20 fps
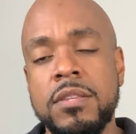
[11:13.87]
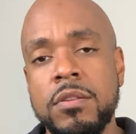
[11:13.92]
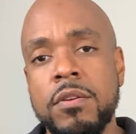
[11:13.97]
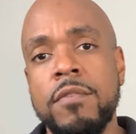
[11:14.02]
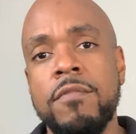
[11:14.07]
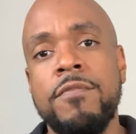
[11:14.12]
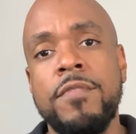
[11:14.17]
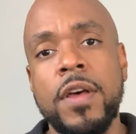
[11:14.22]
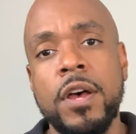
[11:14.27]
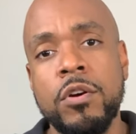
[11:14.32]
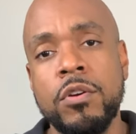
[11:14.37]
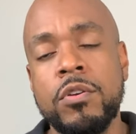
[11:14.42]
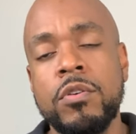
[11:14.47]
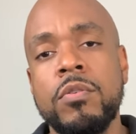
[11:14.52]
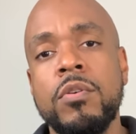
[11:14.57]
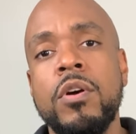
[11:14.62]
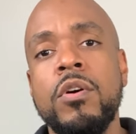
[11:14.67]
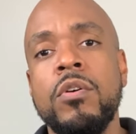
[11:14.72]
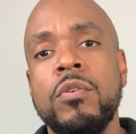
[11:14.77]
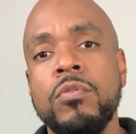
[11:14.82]
little
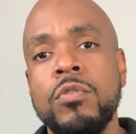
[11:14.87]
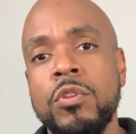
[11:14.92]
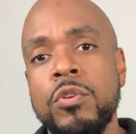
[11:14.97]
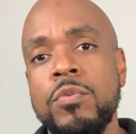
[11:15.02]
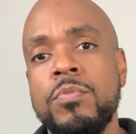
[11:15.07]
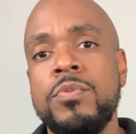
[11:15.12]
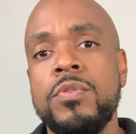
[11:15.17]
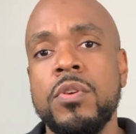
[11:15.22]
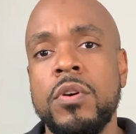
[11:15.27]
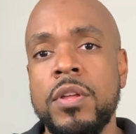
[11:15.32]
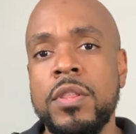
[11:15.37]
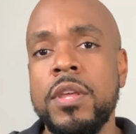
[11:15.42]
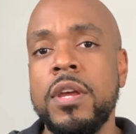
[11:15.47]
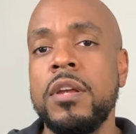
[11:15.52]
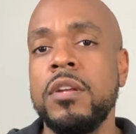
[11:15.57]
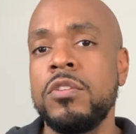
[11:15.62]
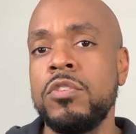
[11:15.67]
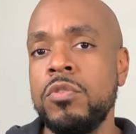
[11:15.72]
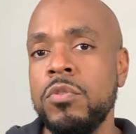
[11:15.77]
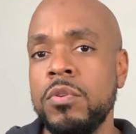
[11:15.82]
Velcro loops on
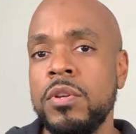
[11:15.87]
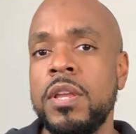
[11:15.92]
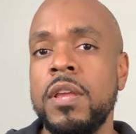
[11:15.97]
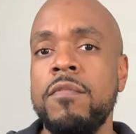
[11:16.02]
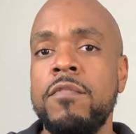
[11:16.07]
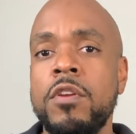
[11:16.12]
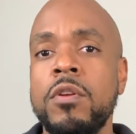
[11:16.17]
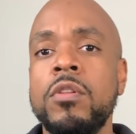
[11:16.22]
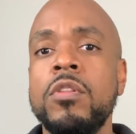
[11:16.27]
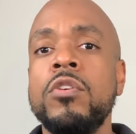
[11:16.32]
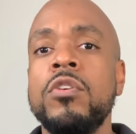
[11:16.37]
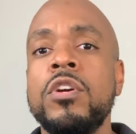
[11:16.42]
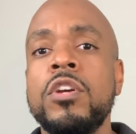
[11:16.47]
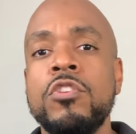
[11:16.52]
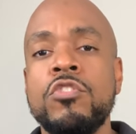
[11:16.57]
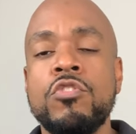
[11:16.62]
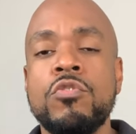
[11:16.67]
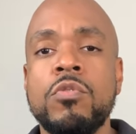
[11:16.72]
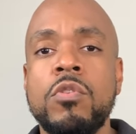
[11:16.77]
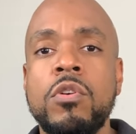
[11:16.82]
there to give you a little
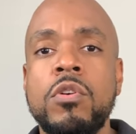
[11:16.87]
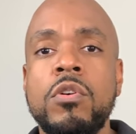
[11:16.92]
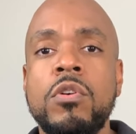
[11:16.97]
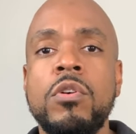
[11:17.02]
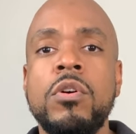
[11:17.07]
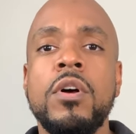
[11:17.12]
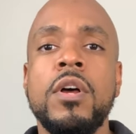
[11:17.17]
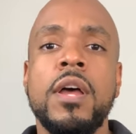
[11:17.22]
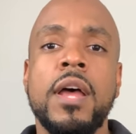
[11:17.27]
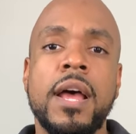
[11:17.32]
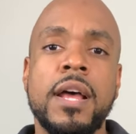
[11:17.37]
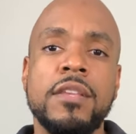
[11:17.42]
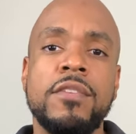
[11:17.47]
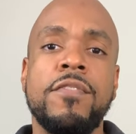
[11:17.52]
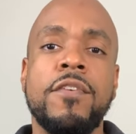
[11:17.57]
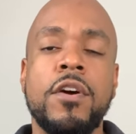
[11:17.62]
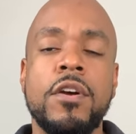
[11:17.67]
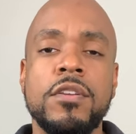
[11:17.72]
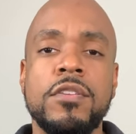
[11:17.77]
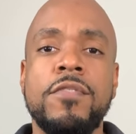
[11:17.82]
control as
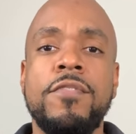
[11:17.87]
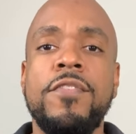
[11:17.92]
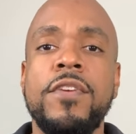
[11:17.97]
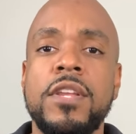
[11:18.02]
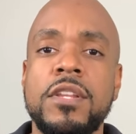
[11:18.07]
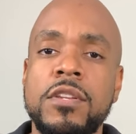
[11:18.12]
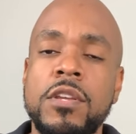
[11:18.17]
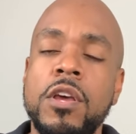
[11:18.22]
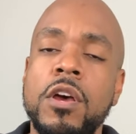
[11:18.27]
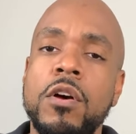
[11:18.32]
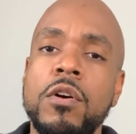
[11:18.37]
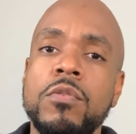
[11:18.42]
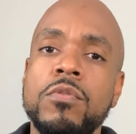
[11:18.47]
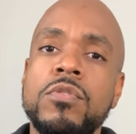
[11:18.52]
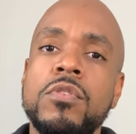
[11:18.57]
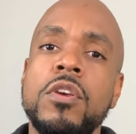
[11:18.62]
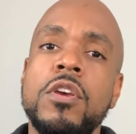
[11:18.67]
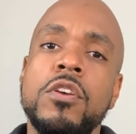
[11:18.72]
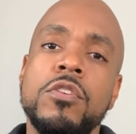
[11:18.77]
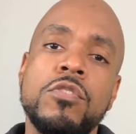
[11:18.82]
far as fit
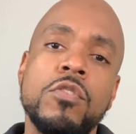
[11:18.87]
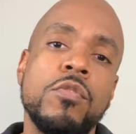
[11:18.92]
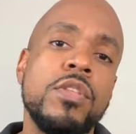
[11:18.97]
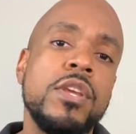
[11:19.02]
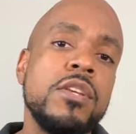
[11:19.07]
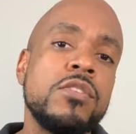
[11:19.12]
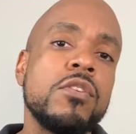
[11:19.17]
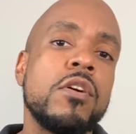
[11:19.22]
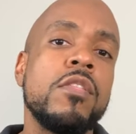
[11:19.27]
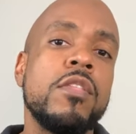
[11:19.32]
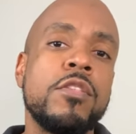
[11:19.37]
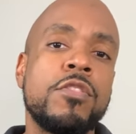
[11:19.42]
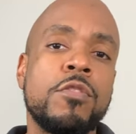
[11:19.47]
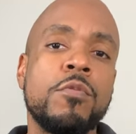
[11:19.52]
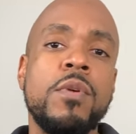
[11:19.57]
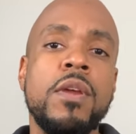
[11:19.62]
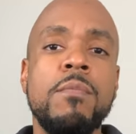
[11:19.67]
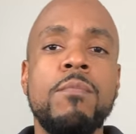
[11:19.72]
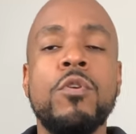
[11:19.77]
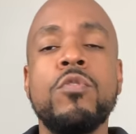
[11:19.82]
goes. So these are the
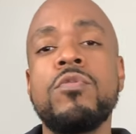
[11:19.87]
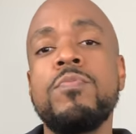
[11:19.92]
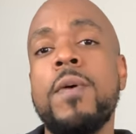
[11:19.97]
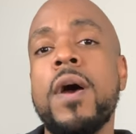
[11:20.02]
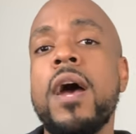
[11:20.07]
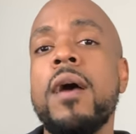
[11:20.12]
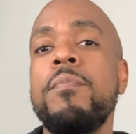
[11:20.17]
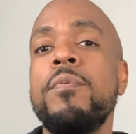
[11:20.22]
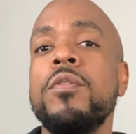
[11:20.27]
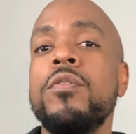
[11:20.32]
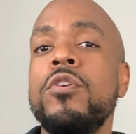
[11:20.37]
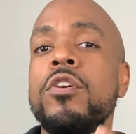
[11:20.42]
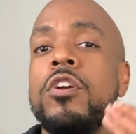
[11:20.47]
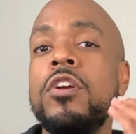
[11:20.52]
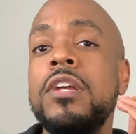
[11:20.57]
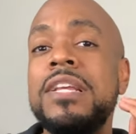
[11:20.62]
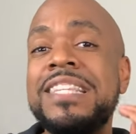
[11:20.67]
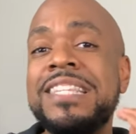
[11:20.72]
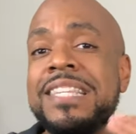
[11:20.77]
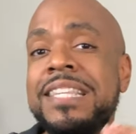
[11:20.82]
three most
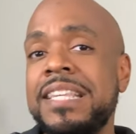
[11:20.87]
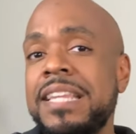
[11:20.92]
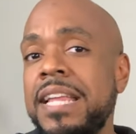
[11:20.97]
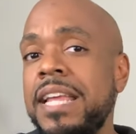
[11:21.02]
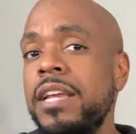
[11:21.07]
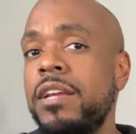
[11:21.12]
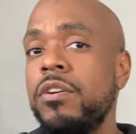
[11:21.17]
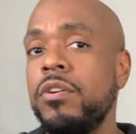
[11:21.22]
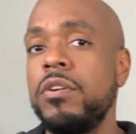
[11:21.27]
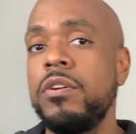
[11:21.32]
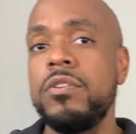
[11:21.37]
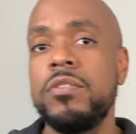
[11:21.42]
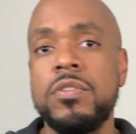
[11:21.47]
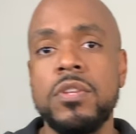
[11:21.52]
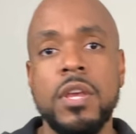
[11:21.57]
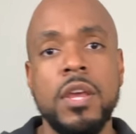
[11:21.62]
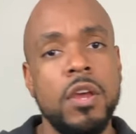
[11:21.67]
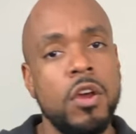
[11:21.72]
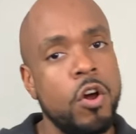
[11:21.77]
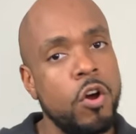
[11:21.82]
popular
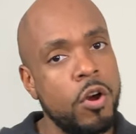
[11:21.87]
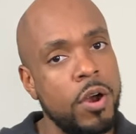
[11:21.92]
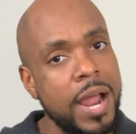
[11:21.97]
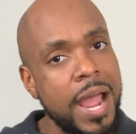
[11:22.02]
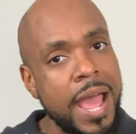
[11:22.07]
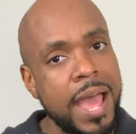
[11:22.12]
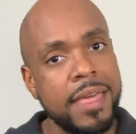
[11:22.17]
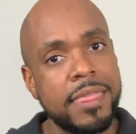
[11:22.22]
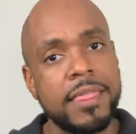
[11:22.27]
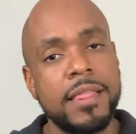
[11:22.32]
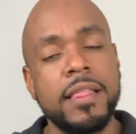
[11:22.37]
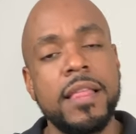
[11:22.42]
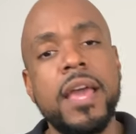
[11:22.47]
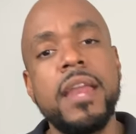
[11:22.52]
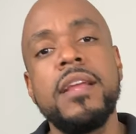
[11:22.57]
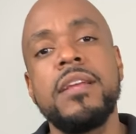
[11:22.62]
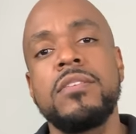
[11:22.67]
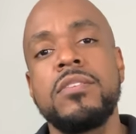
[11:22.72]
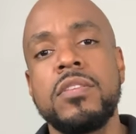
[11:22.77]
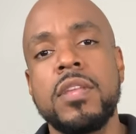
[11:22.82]
sneakers or
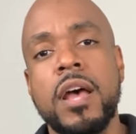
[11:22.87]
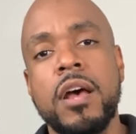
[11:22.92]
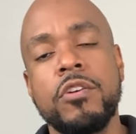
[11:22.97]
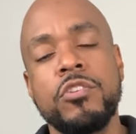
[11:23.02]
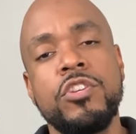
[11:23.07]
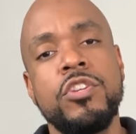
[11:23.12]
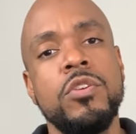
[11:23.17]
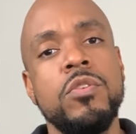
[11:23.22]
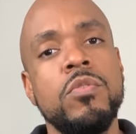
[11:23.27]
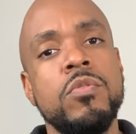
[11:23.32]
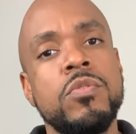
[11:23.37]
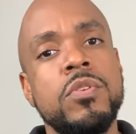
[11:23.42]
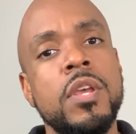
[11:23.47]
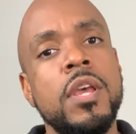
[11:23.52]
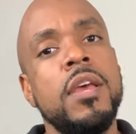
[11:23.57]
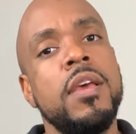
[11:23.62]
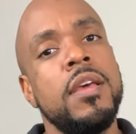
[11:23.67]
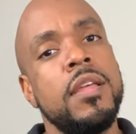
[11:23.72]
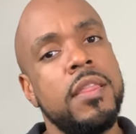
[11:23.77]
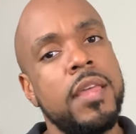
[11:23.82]
athletic style
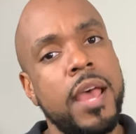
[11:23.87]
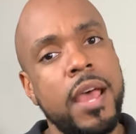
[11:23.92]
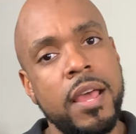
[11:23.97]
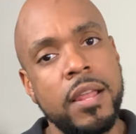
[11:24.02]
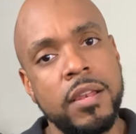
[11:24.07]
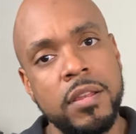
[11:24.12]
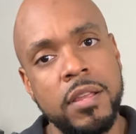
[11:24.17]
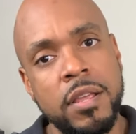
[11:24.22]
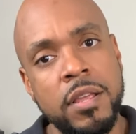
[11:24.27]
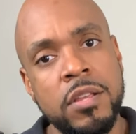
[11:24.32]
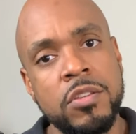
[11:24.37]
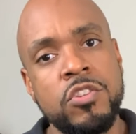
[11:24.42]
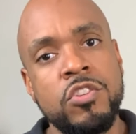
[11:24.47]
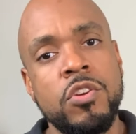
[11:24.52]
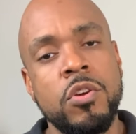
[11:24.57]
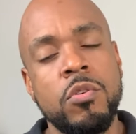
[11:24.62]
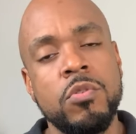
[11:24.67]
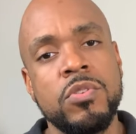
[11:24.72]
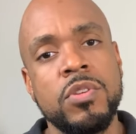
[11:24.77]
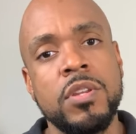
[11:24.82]
shoes that is
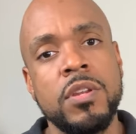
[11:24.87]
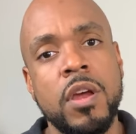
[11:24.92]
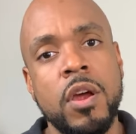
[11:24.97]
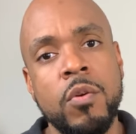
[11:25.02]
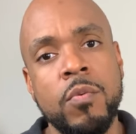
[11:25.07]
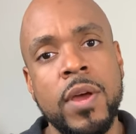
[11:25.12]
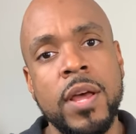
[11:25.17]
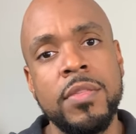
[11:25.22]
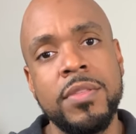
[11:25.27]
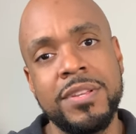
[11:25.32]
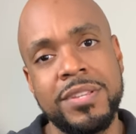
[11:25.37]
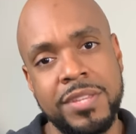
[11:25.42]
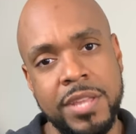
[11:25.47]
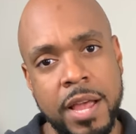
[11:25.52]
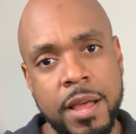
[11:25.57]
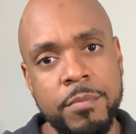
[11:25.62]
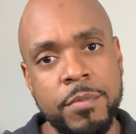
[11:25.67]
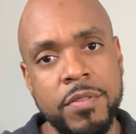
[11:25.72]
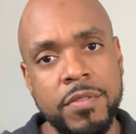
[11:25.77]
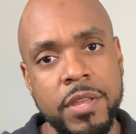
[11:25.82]
chosen around this
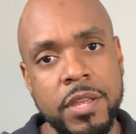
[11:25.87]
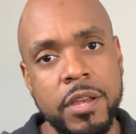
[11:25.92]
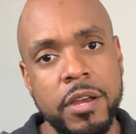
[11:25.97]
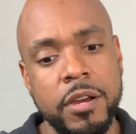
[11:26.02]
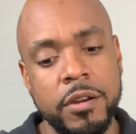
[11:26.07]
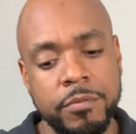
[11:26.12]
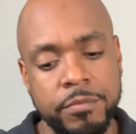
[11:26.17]
time of the year.